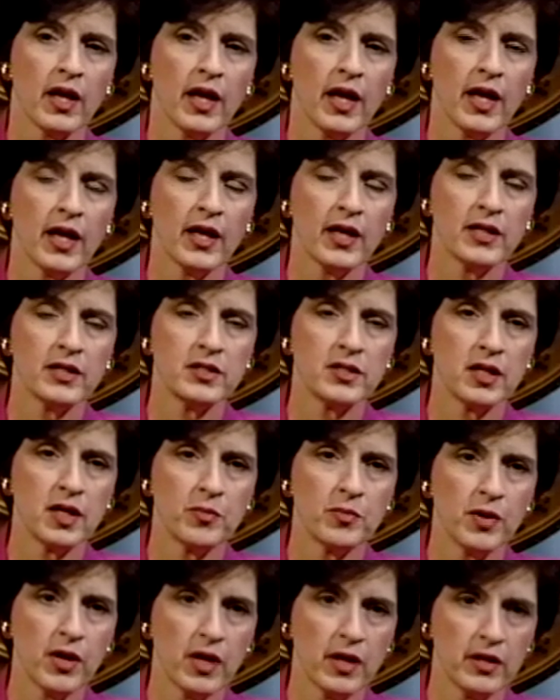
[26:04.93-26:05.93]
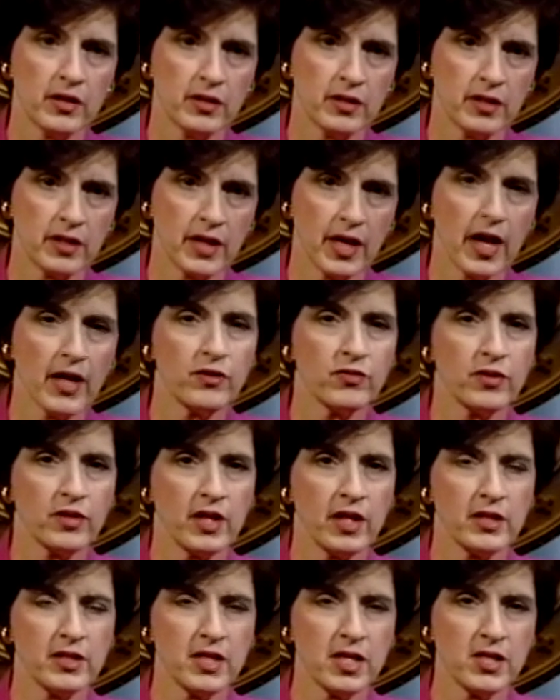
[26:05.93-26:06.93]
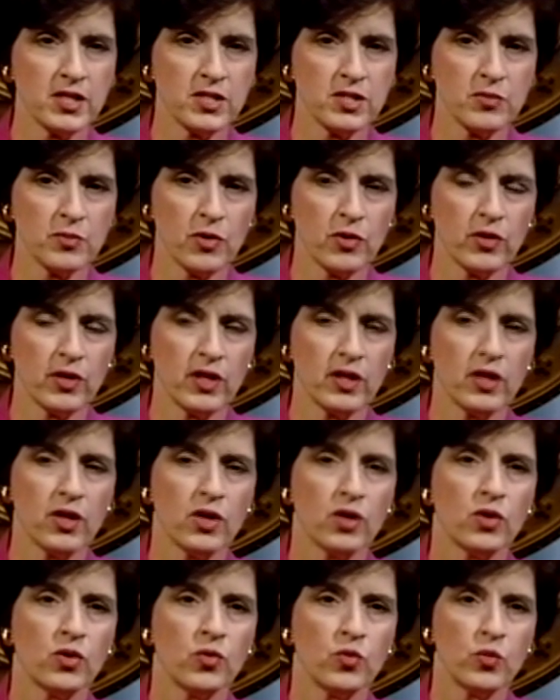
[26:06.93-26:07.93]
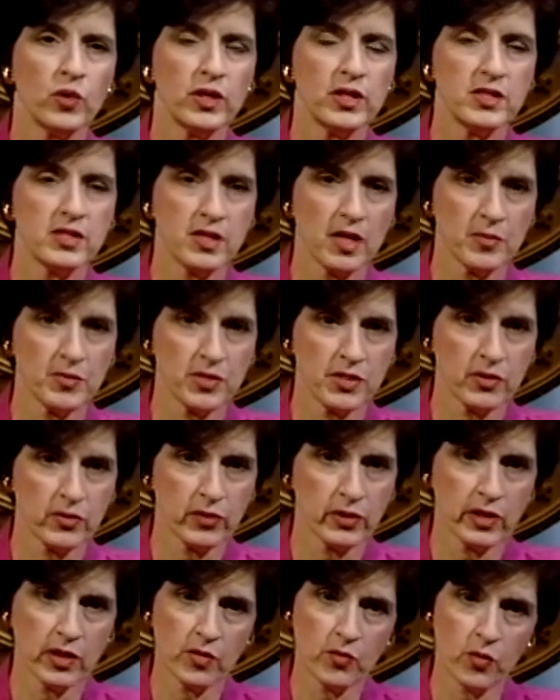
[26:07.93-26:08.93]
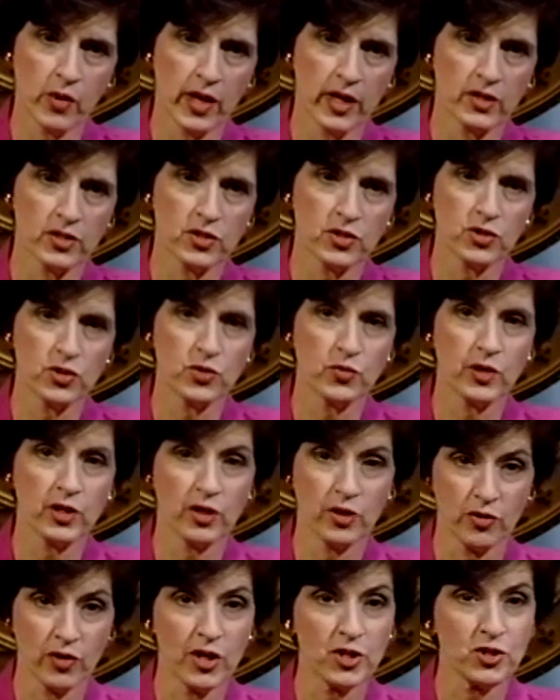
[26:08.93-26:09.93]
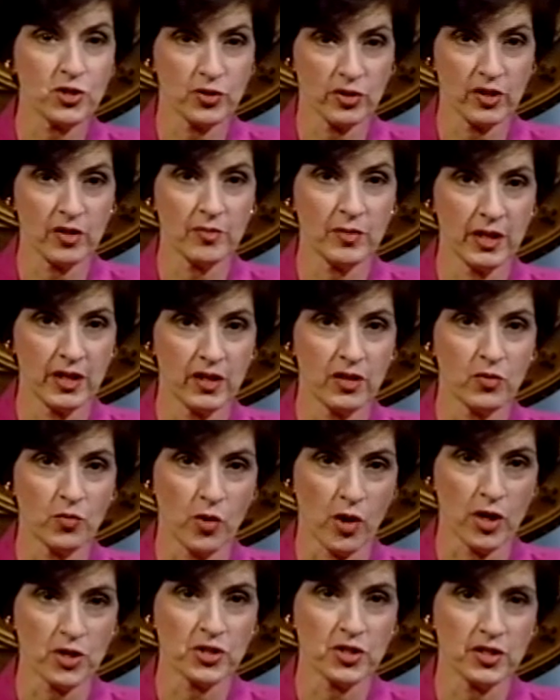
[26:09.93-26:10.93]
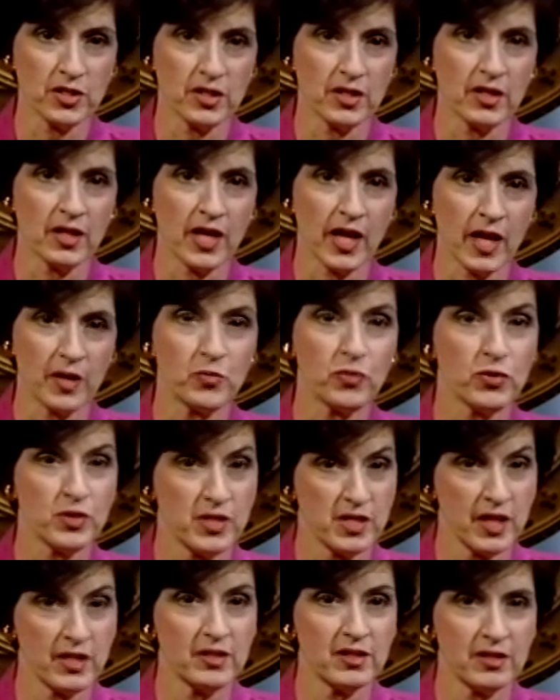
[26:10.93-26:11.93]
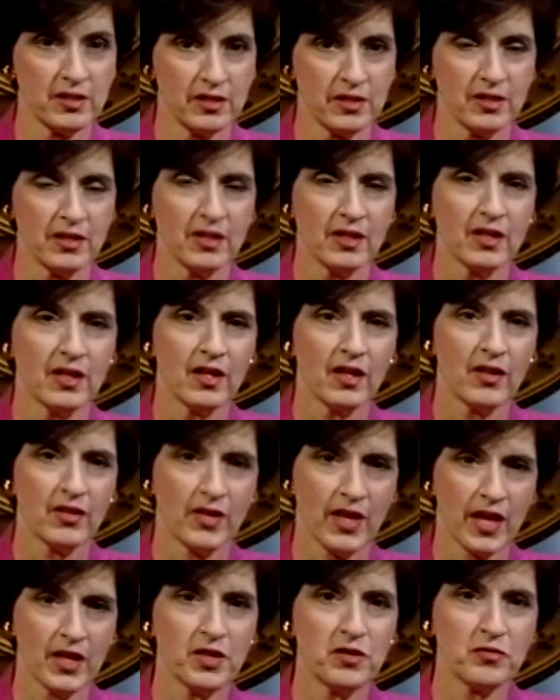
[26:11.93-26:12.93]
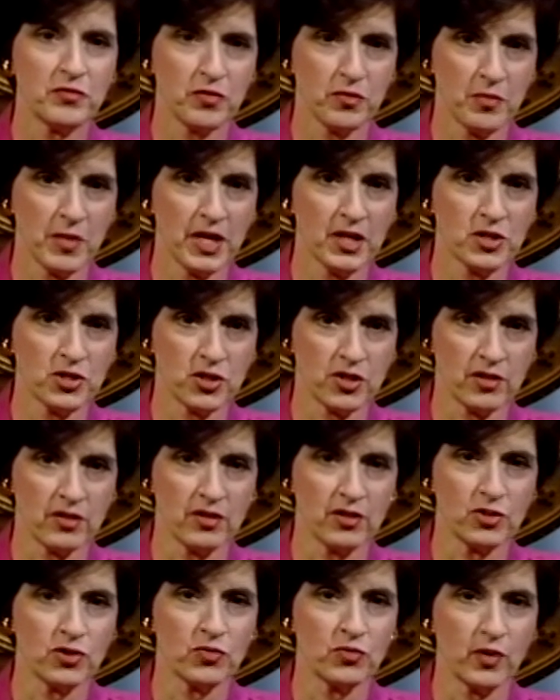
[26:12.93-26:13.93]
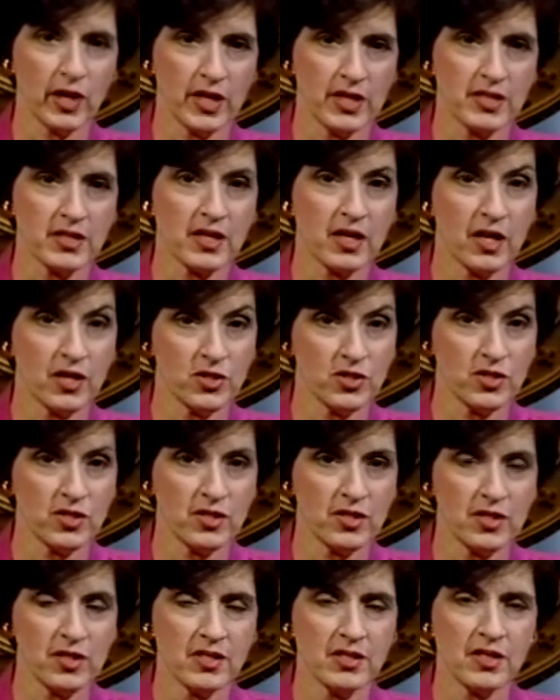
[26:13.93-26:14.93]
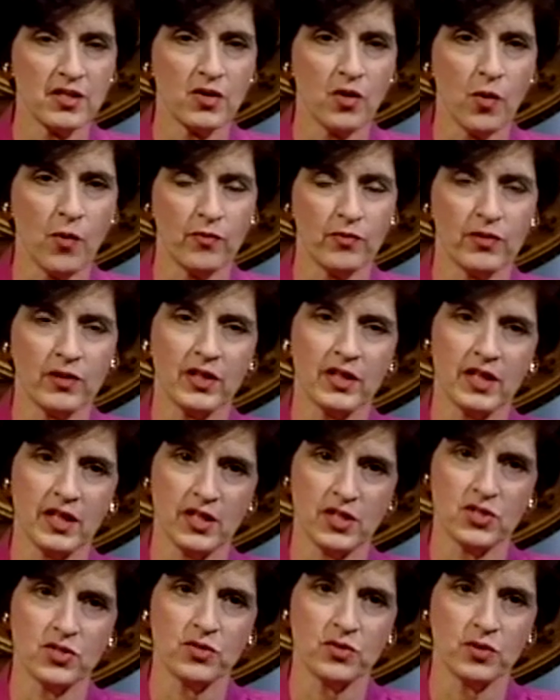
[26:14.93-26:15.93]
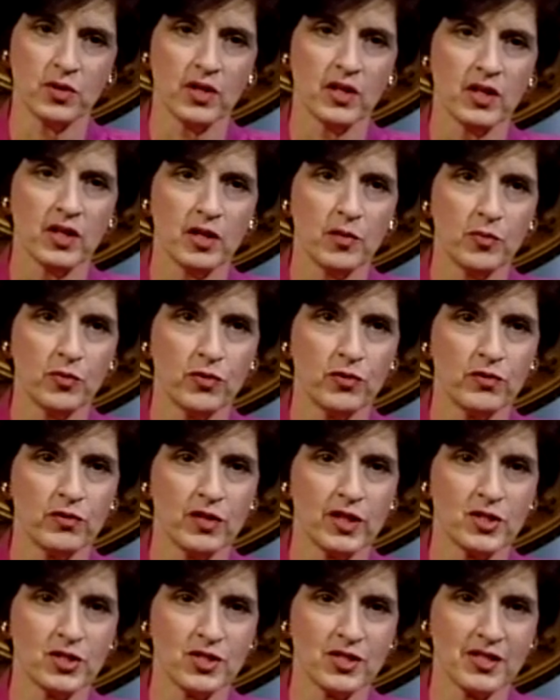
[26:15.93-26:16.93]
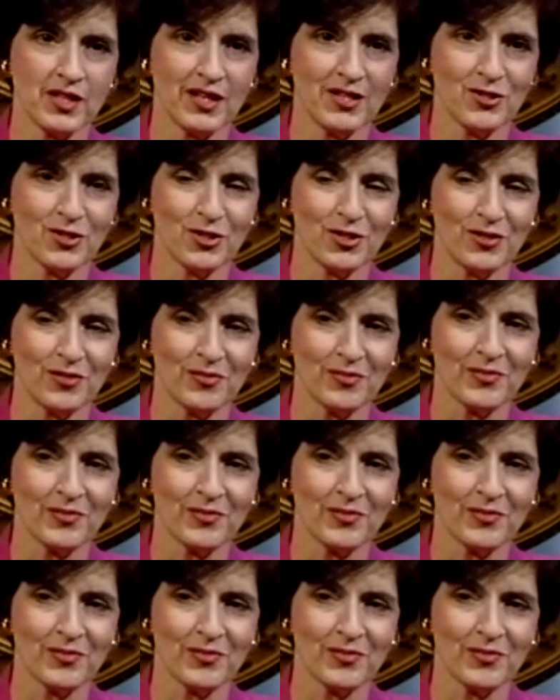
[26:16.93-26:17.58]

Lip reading: And upon gathering that testimony, we subsequently went to a congressional committee in Washington and presented that information to raise consciousness and hopefully lead to improved legislation.